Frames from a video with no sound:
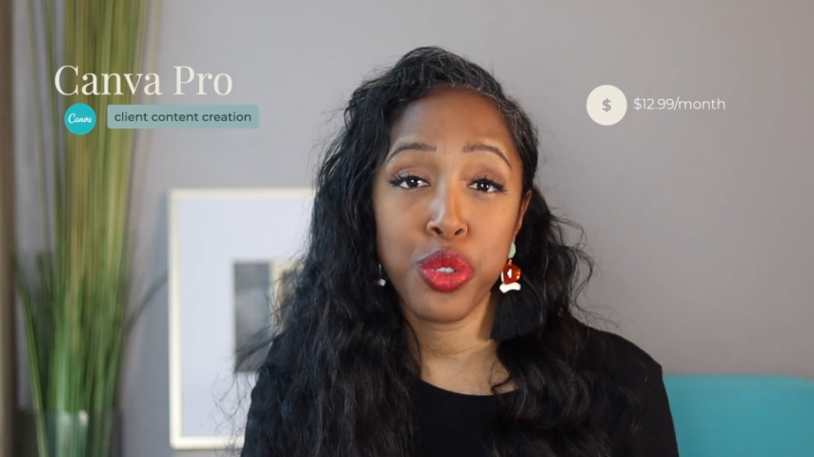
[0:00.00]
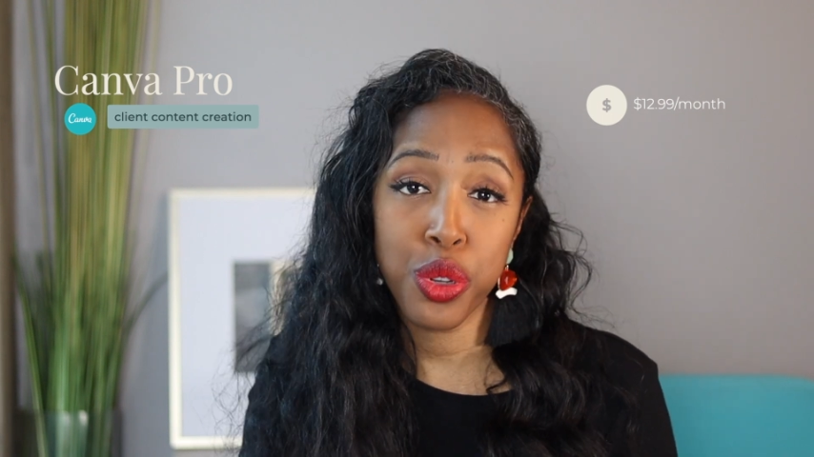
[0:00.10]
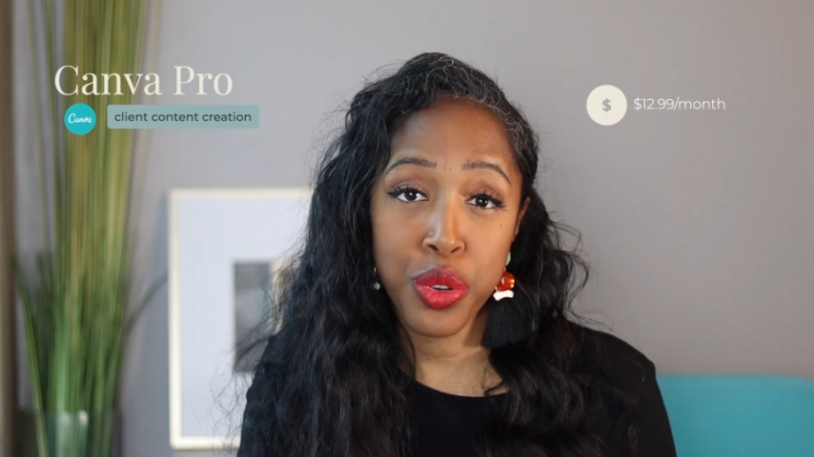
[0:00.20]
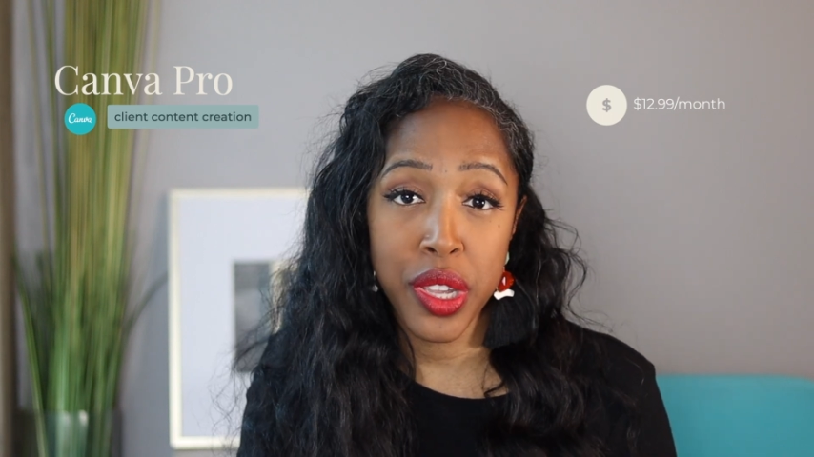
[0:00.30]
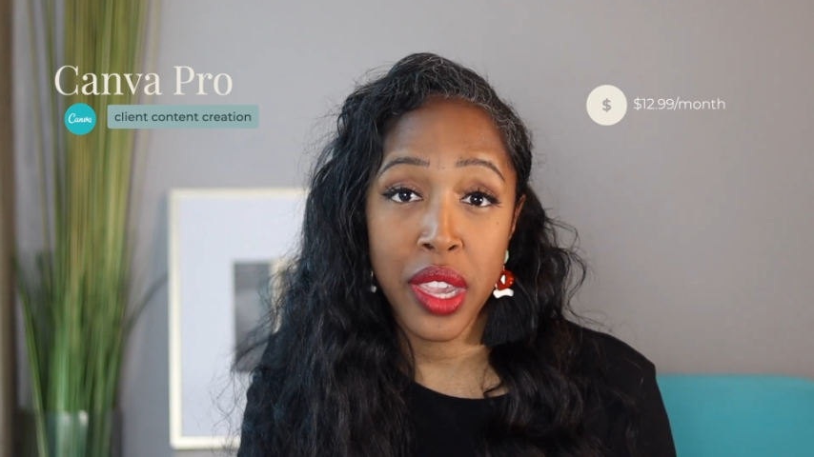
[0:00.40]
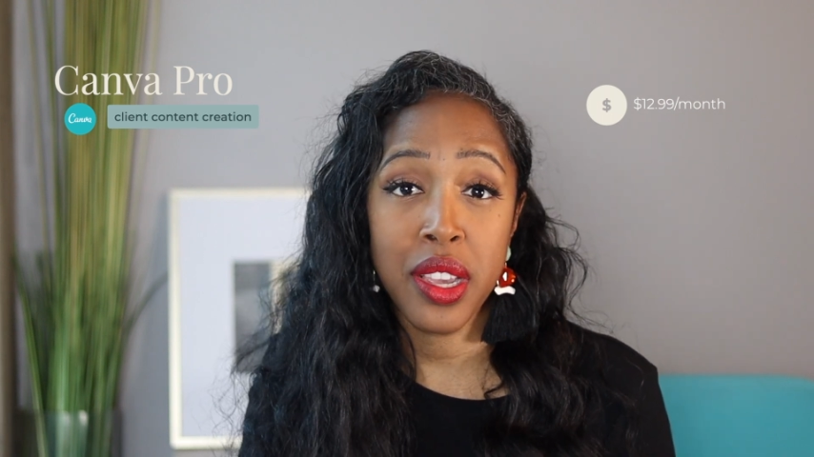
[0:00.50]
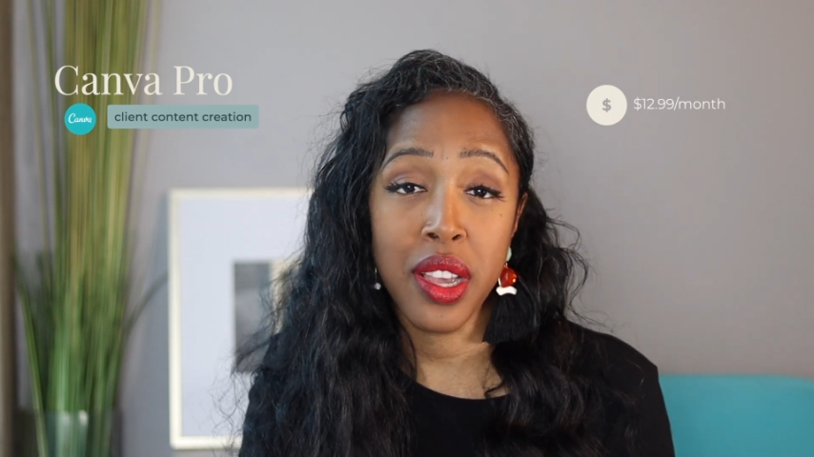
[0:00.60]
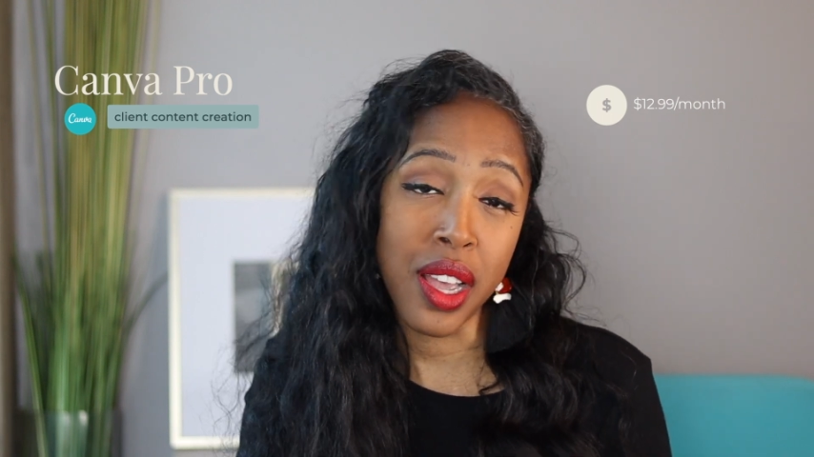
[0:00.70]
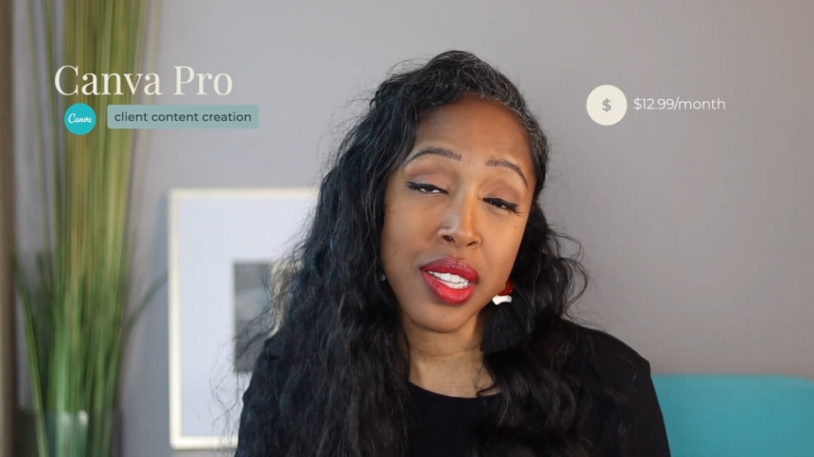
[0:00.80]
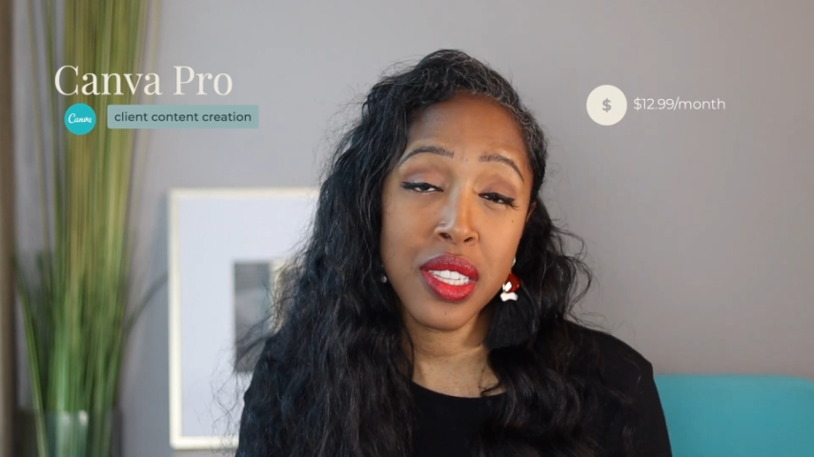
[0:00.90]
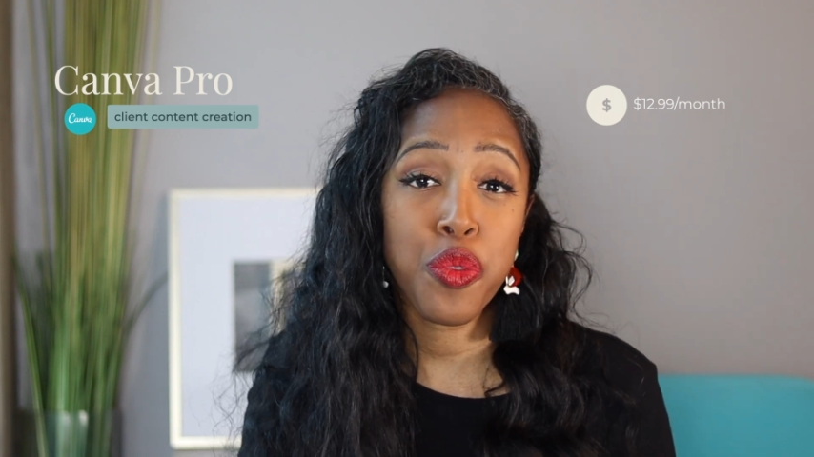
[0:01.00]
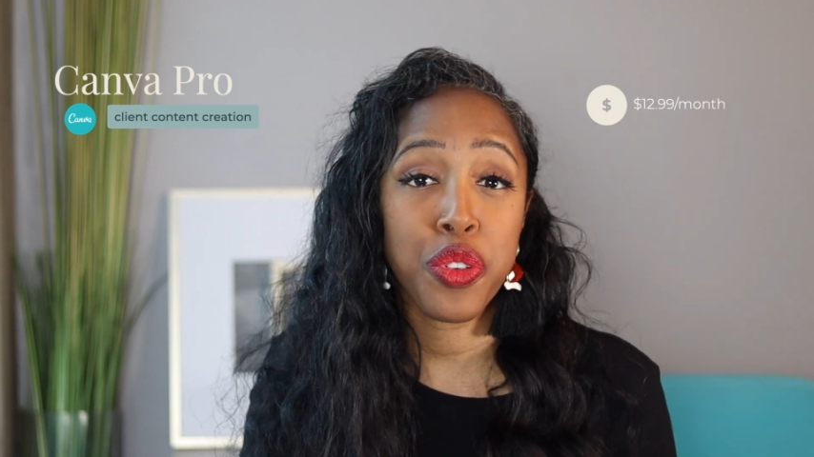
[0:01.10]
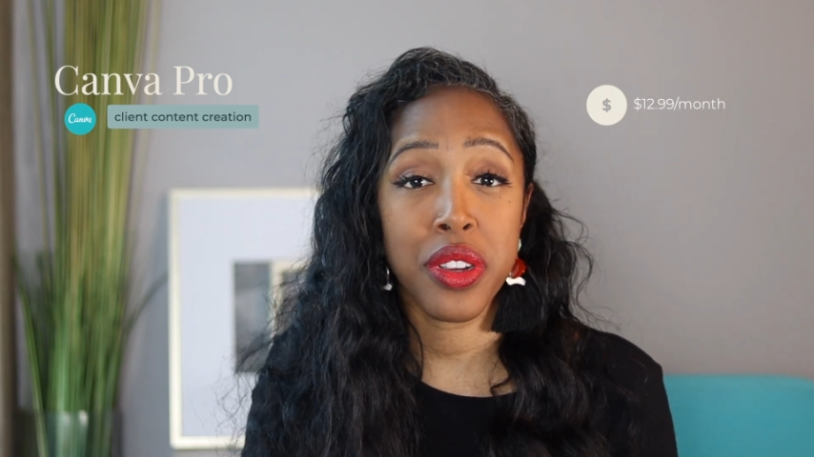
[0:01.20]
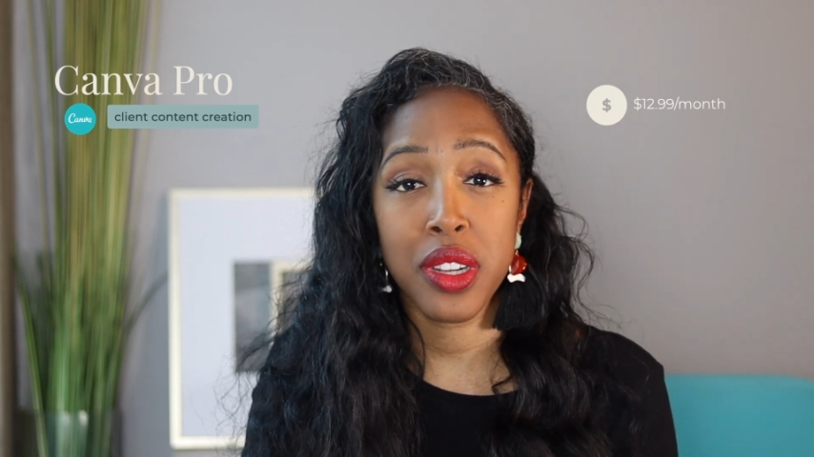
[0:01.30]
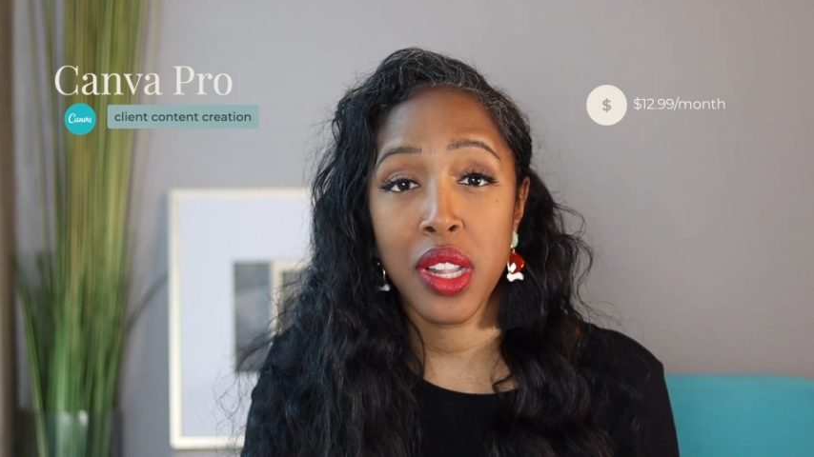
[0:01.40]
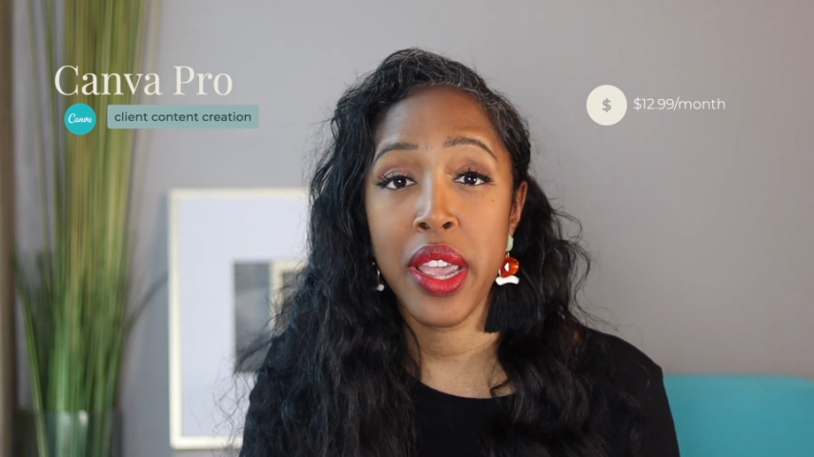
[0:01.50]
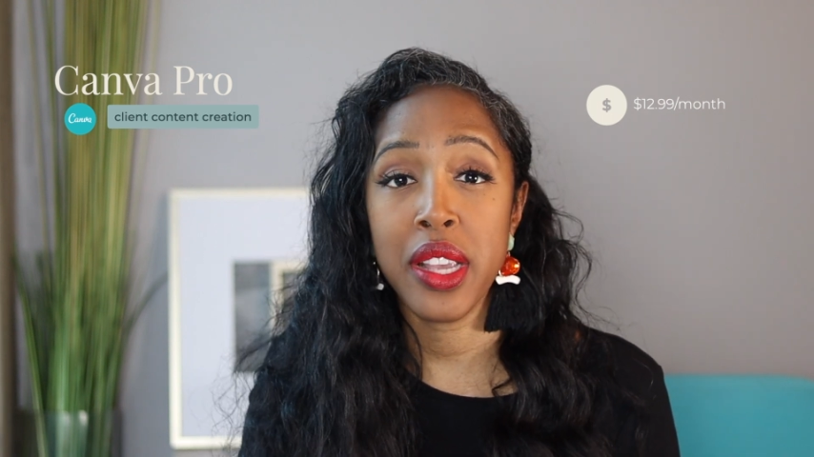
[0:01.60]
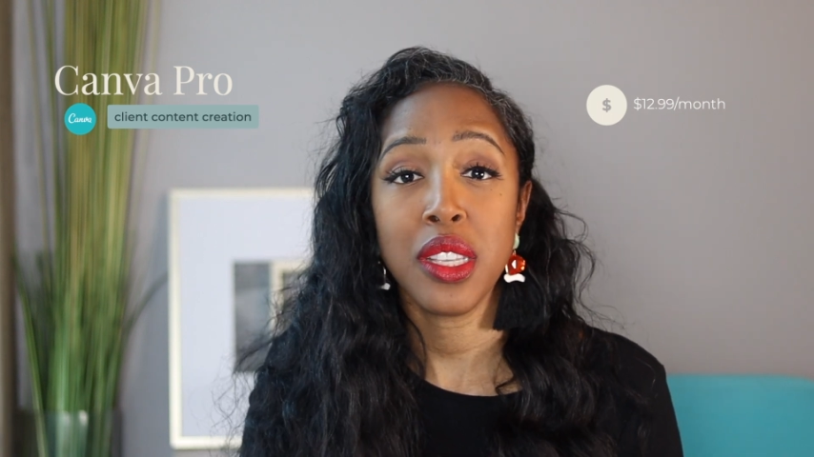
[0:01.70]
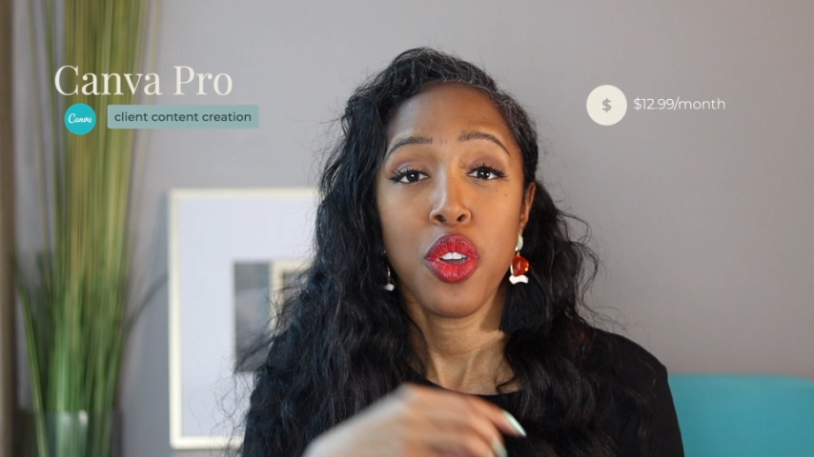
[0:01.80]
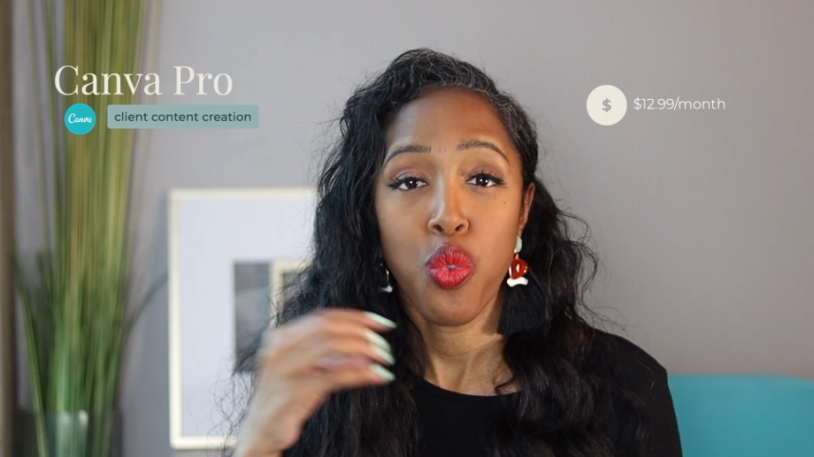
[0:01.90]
create content for your clients